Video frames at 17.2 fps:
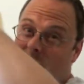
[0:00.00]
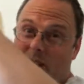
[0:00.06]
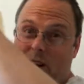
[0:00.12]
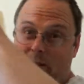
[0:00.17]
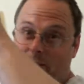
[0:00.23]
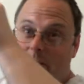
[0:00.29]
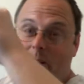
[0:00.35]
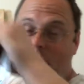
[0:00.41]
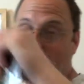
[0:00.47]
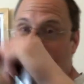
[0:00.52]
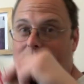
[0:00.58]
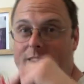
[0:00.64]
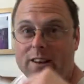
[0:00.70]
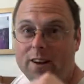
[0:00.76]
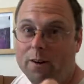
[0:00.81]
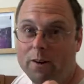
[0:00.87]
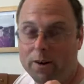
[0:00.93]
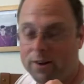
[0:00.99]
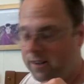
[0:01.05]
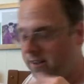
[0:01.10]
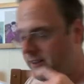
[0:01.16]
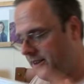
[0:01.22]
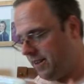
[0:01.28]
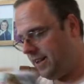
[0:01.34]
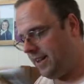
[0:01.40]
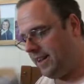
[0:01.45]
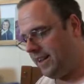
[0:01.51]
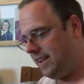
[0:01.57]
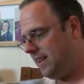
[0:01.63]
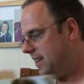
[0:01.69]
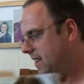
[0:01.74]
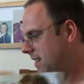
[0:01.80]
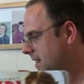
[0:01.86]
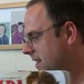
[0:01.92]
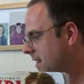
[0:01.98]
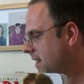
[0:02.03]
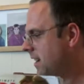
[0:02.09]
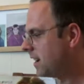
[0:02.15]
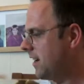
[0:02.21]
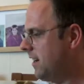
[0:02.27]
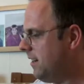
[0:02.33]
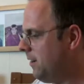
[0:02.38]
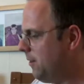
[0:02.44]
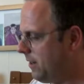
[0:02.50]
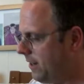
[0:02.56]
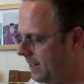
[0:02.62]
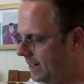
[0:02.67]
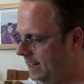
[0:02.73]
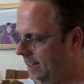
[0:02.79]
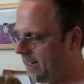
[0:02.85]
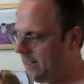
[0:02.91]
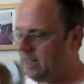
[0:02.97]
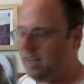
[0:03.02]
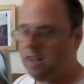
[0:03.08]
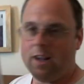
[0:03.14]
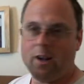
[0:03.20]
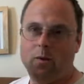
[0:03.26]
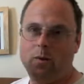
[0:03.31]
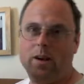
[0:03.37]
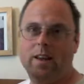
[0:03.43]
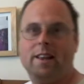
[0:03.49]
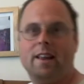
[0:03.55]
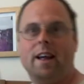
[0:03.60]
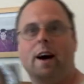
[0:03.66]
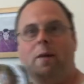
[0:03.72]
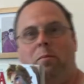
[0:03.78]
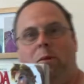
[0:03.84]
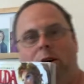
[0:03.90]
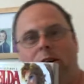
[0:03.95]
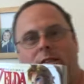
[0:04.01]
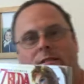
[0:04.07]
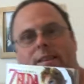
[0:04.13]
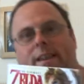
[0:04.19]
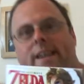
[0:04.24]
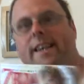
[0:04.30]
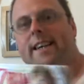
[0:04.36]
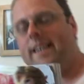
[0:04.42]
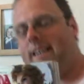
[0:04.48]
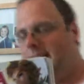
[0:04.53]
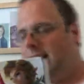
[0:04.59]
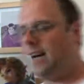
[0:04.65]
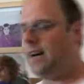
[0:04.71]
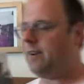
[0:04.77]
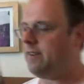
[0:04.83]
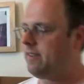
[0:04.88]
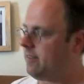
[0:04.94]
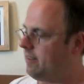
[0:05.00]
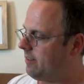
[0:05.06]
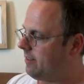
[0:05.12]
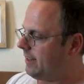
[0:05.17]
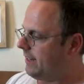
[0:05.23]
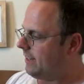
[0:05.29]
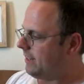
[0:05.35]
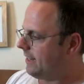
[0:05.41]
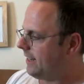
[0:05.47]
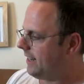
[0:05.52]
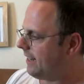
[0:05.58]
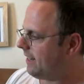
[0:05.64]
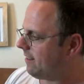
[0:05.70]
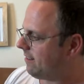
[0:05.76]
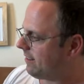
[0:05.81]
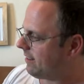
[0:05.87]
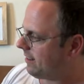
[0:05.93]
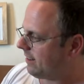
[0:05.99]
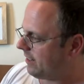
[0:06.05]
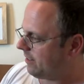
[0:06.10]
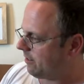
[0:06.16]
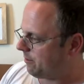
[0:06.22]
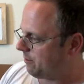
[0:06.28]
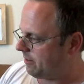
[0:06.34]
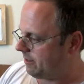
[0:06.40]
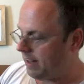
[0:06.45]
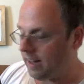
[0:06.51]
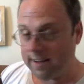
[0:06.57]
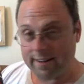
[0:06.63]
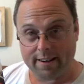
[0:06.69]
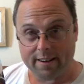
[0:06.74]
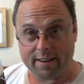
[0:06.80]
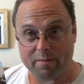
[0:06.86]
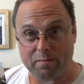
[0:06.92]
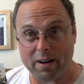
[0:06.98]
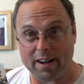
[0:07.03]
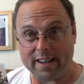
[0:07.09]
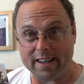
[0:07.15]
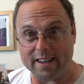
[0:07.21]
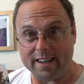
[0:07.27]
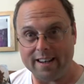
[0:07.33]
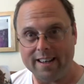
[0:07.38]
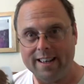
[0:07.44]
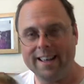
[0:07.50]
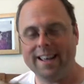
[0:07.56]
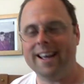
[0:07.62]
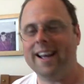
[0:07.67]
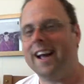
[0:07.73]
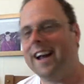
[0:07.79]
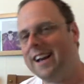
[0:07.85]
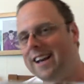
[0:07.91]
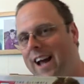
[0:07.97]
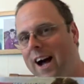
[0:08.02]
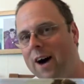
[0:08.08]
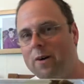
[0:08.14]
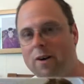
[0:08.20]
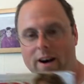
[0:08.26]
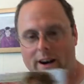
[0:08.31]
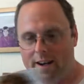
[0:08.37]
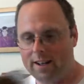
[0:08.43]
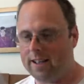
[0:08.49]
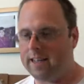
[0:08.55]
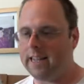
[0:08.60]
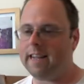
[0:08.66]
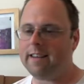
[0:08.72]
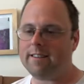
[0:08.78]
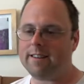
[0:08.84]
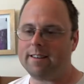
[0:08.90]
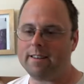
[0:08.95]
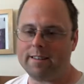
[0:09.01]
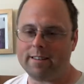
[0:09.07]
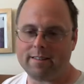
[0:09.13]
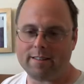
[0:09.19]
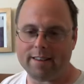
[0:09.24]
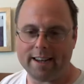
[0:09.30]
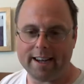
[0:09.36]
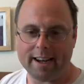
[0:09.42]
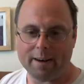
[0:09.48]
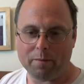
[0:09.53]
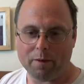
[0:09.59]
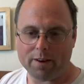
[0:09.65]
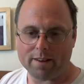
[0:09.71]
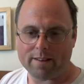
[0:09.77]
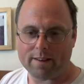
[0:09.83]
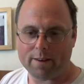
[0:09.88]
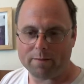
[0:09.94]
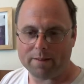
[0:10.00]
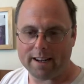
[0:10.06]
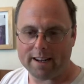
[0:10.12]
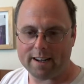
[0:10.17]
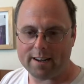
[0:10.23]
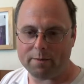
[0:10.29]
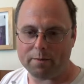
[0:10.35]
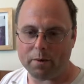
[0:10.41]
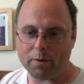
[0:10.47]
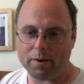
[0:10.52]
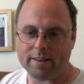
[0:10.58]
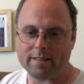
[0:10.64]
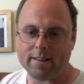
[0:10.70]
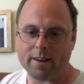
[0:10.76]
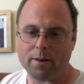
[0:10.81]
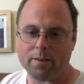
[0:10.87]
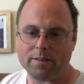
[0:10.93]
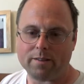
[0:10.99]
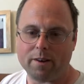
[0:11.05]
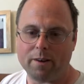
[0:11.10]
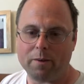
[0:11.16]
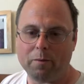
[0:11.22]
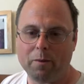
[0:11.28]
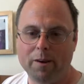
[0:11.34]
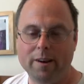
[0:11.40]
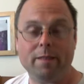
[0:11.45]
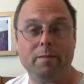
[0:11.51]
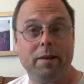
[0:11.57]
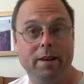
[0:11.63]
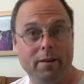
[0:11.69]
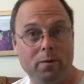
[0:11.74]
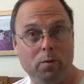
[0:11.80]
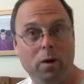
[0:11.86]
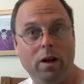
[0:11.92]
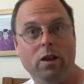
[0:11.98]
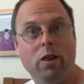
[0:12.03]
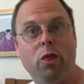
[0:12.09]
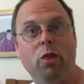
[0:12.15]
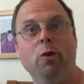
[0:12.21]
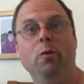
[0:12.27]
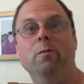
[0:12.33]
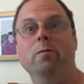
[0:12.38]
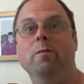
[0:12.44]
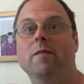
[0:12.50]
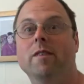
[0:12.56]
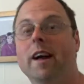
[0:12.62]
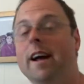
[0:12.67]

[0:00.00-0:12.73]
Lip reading: No order here. No order here. With a book zine. Now, as you see there, the Ultimate Zelda Companion. Now, as you can see, I bought this a couple of weeks ago or so, but it's been well thumbed.